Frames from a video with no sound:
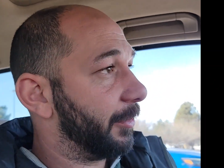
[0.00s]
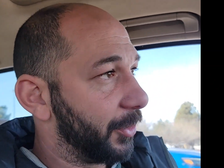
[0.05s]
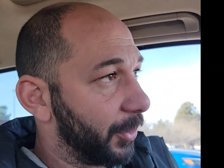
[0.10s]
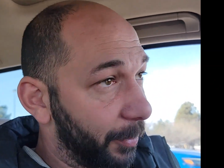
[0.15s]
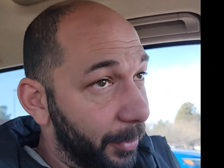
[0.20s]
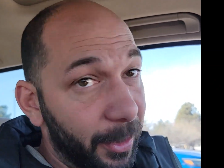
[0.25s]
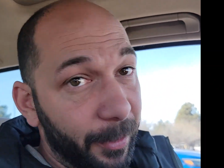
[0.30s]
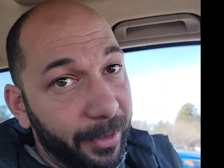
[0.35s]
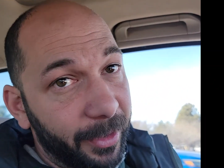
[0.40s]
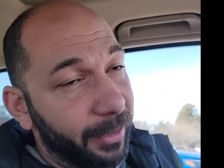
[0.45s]

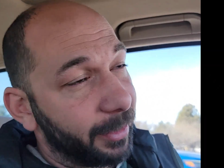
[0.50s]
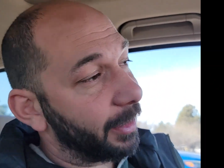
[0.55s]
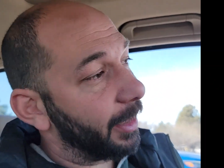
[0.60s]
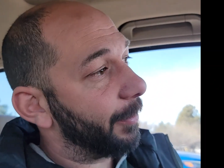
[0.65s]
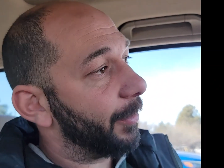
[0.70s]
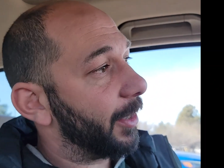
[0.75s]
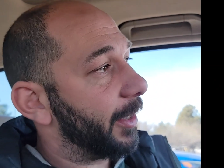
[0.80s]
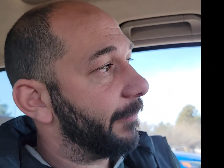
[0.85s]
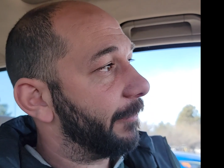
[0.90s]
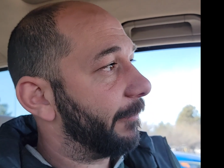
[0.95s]
Suburban
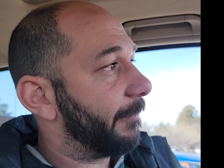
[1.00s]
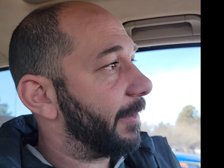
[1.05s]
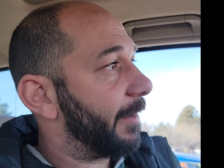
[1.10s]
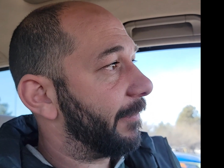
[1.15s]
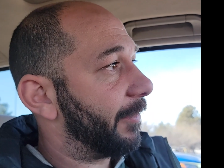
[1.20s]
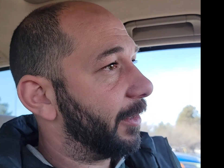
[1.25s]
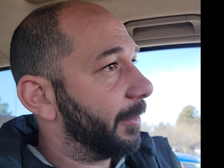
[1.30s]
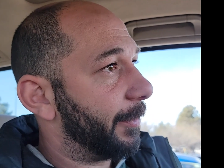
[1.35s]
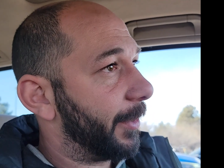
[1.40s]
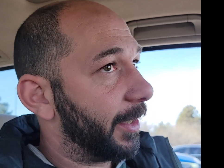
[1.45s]
I bought for
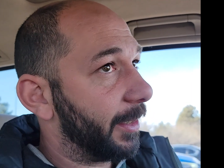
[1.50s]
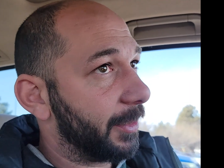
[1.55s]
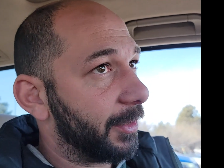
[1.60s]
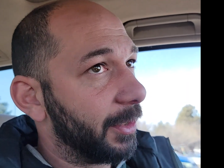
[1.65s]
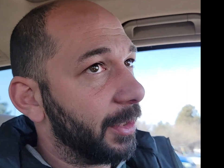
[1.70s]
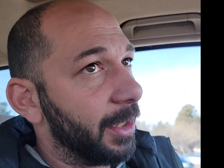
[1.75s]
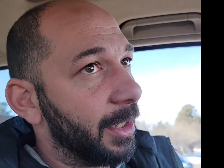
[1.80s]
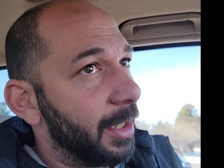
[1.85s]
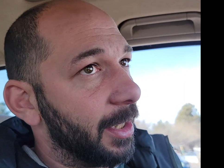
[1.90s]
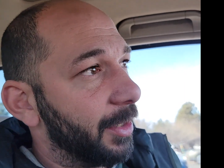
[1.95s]
$500.
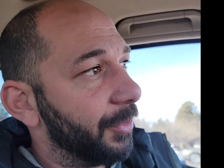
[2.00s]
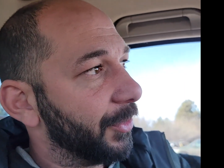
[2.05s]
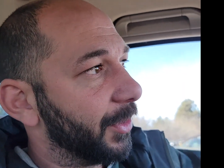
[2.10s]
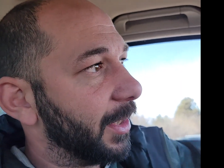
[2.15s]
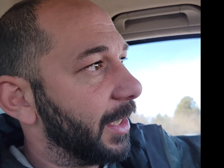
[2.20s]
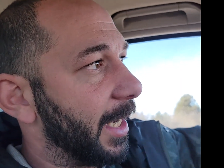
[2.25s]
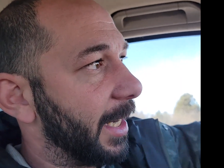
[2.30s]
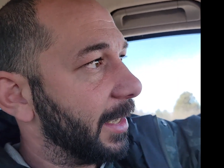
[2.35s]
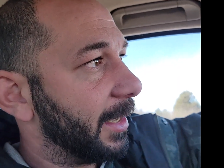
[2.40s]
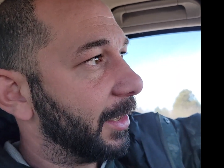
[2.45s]
It was
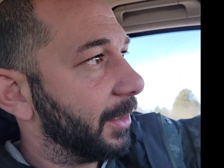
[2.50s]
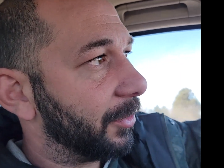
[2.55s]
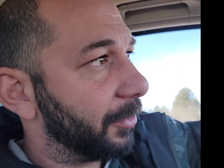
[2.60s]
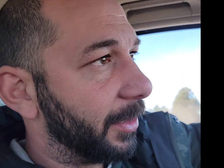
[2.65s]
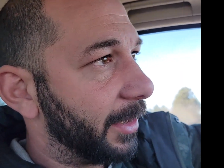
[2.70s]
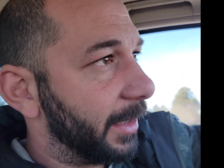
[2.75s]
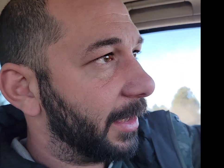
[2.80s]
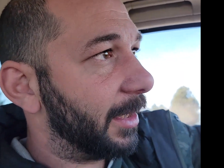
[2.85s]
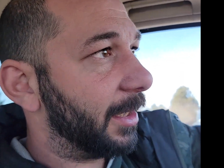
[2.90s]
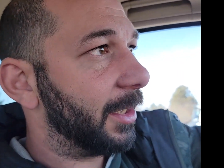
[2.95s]
a
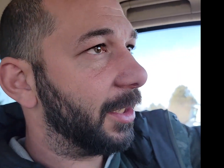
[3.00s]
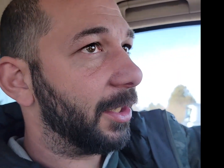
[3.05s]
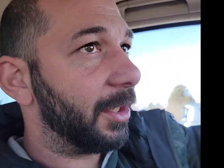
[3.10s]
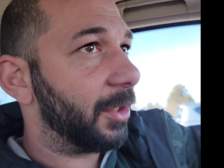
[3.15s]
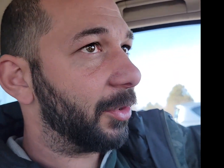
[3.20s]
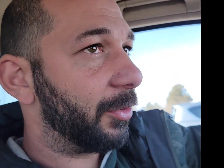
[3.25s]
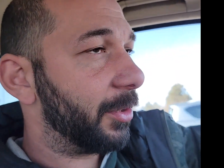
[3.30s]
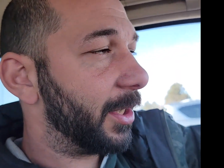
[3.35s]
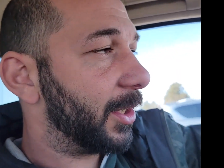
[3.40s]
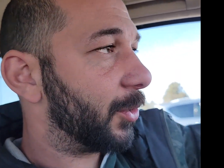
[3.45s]
93
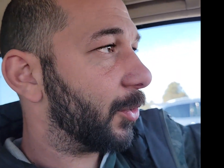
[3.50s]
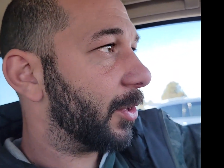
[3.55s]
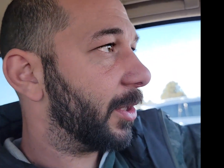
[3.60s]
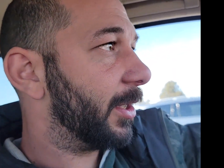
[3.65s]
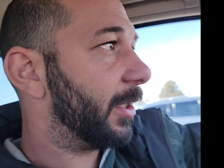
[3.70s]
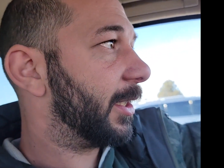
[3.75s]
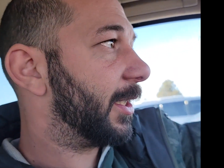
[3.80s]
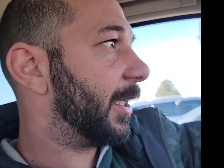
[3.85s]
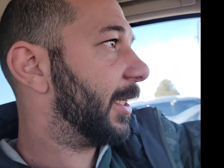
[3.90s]
3/4